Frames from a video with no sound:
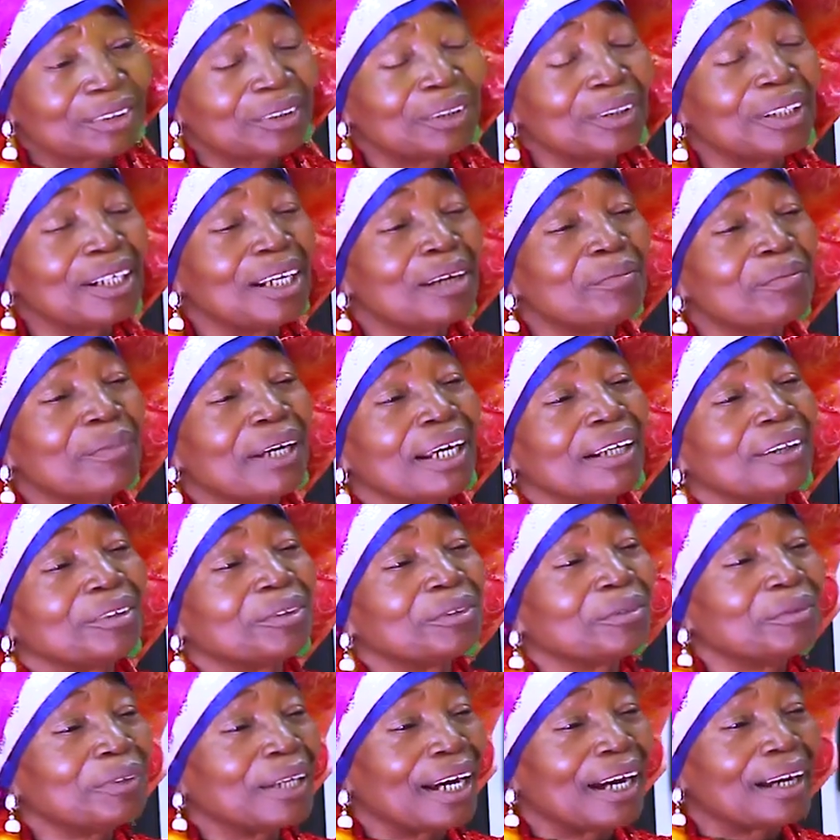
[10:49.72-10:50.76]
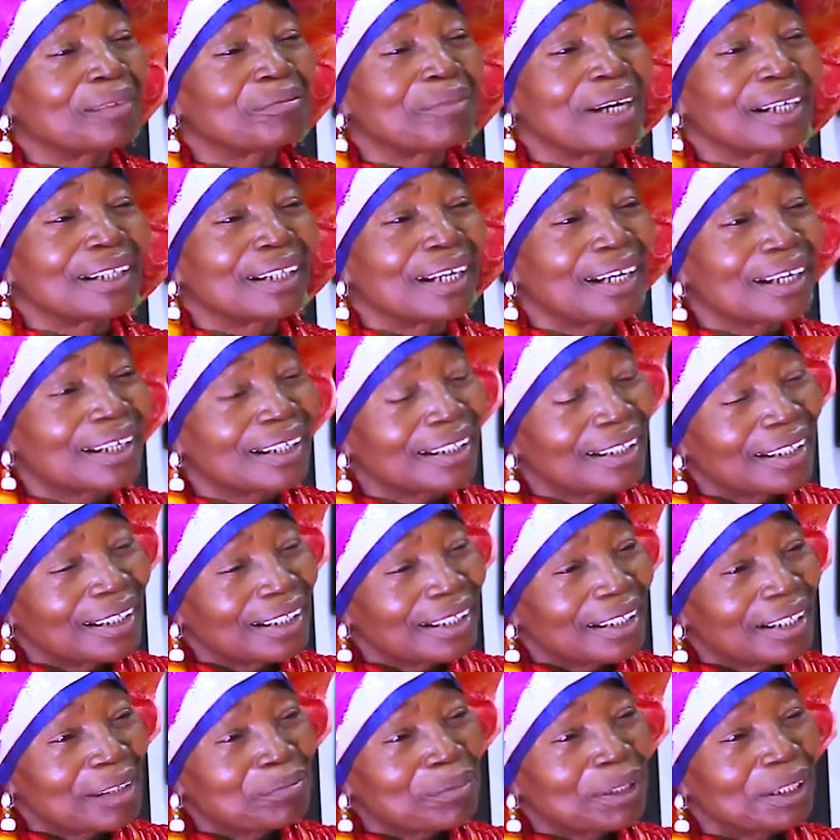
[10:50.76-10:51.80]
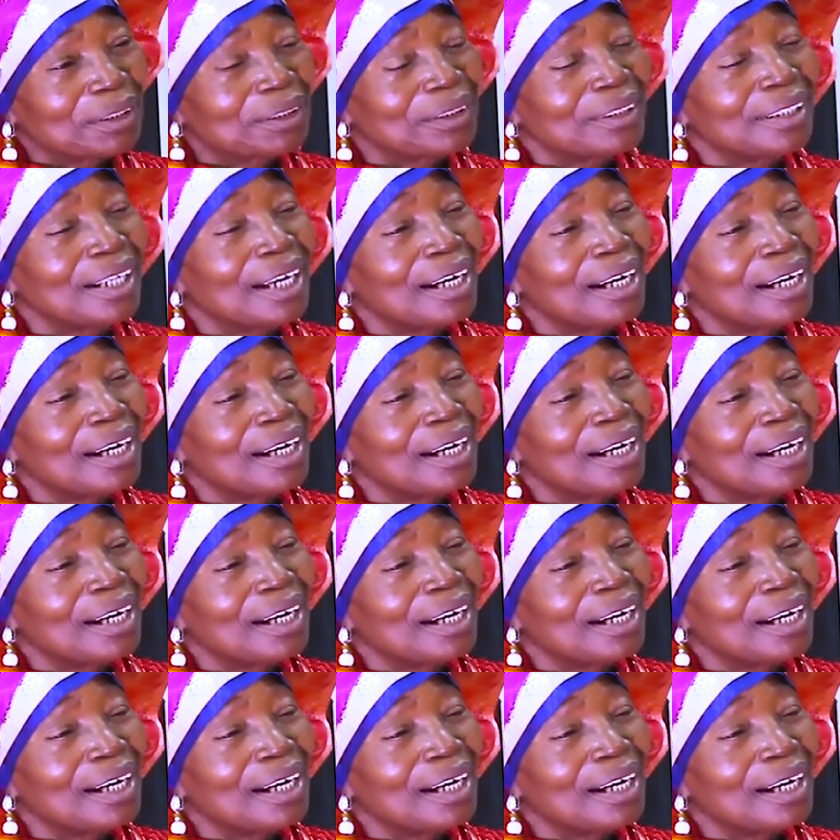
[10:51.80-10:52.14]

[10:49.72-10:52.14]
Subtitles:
it's only men who wear agbada. But